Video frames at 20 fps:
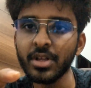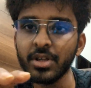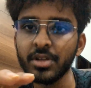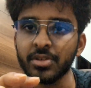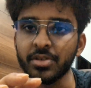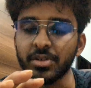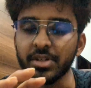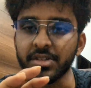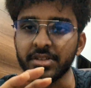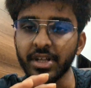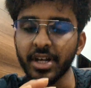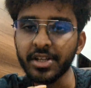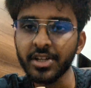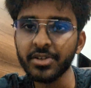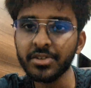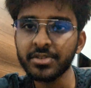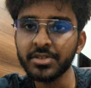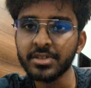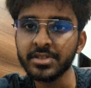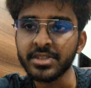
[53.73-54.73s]
So in
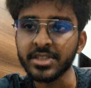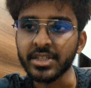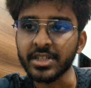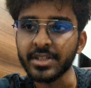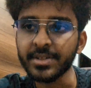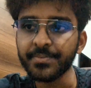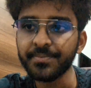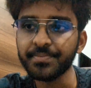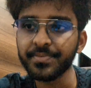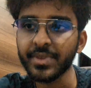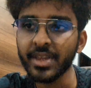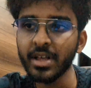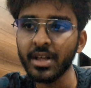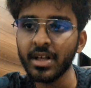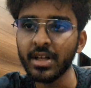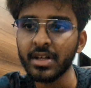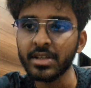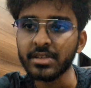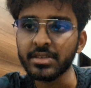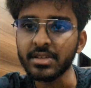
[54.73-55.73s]
circuit switching,
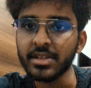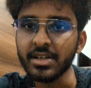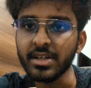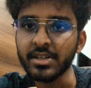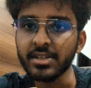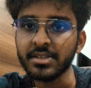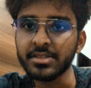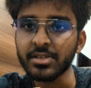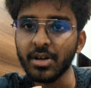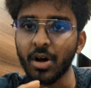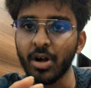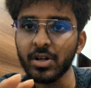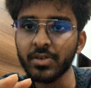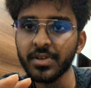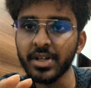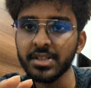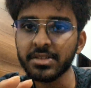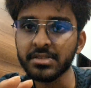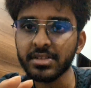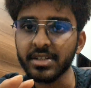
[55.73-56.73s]
there is
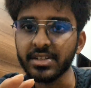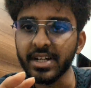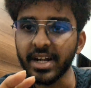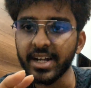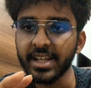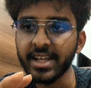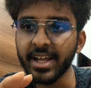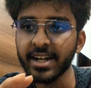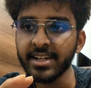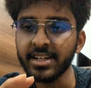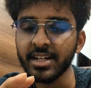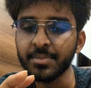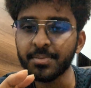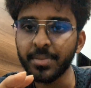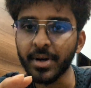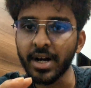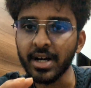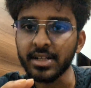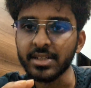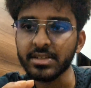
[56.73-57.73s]
always a dedicated
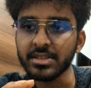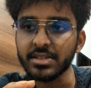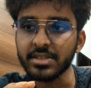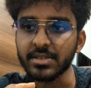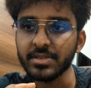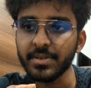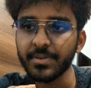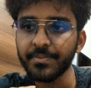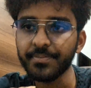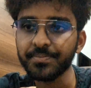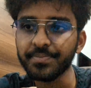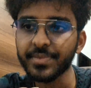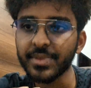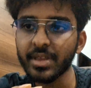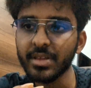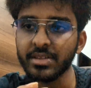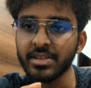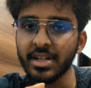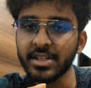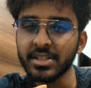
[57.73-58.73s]
path
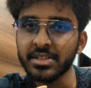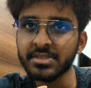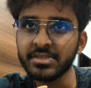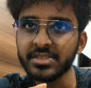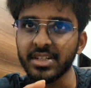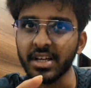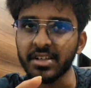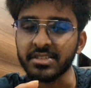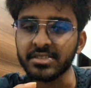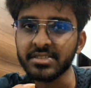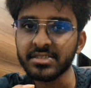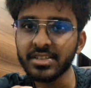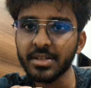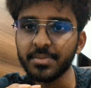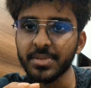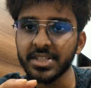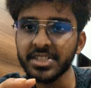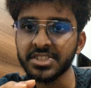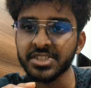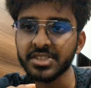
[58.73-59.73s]
that is
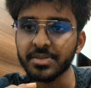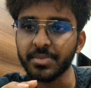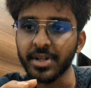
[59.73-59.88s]
established